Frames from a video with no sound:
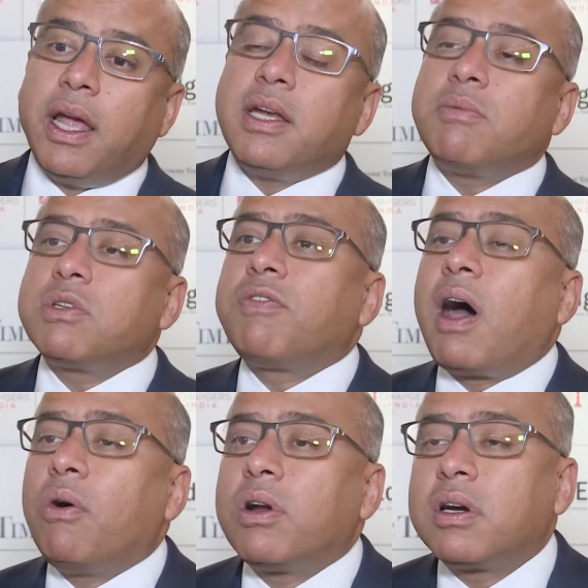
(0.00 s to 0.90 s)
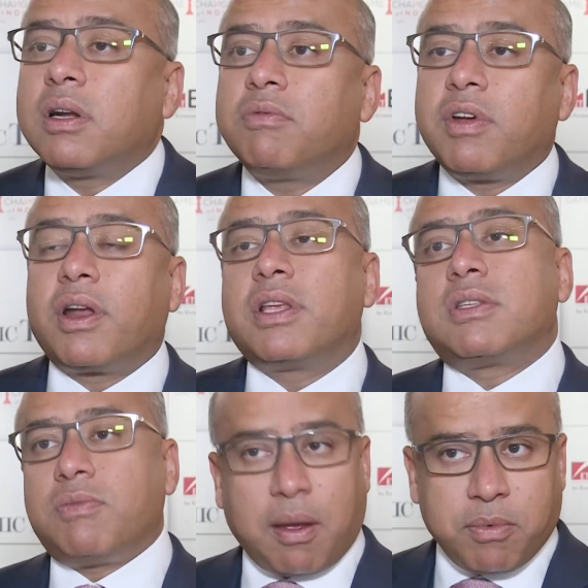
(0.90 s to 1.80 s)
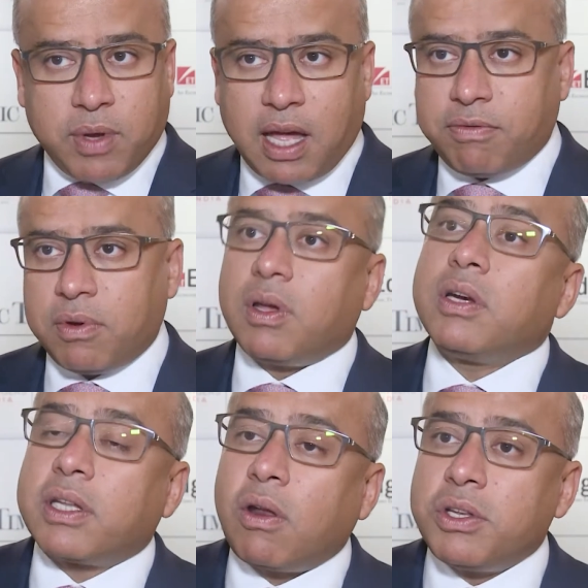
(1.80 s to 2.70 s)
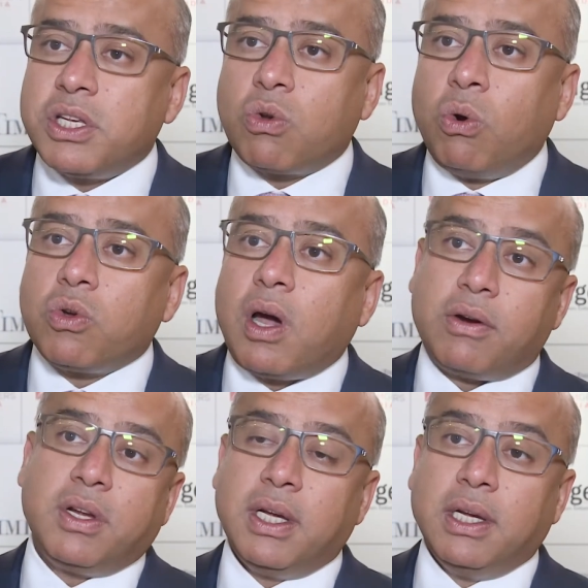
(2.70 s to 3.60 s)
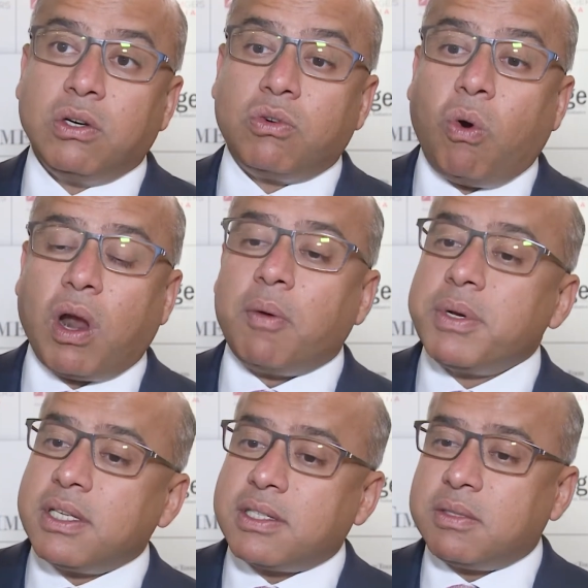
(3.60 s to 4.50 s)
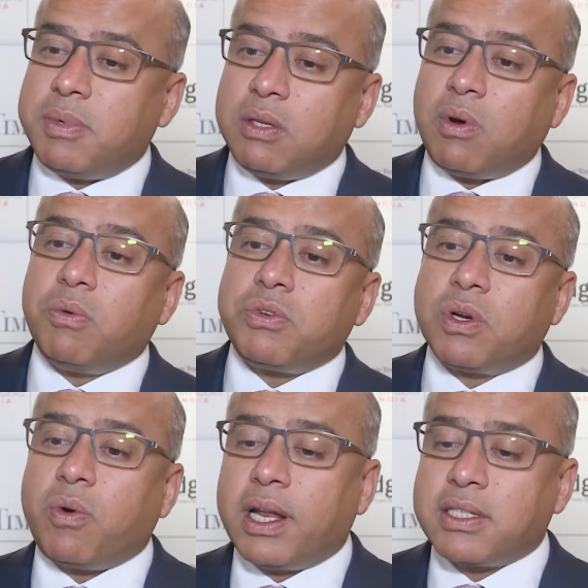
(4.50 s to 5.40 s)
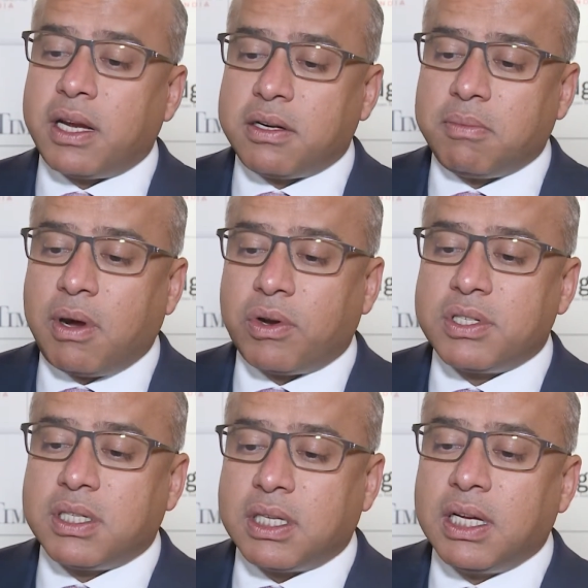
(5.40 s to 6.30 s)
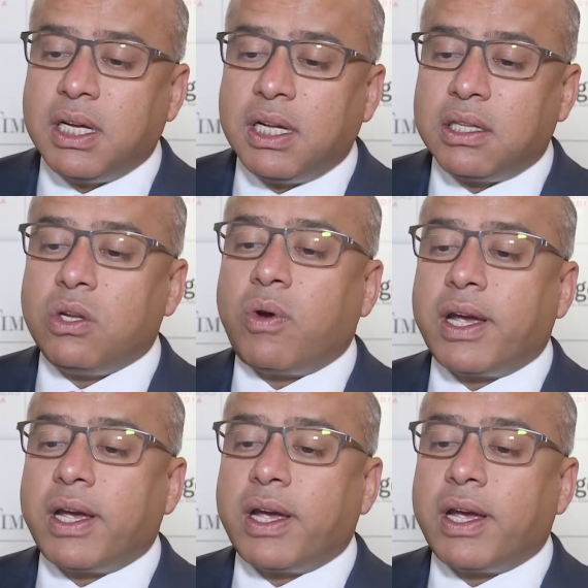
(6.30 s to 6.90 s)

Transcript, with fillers: In terms of our various, I mean, we have technologies core to our to all our businesses, but the one which we're quite excited about is uh, the new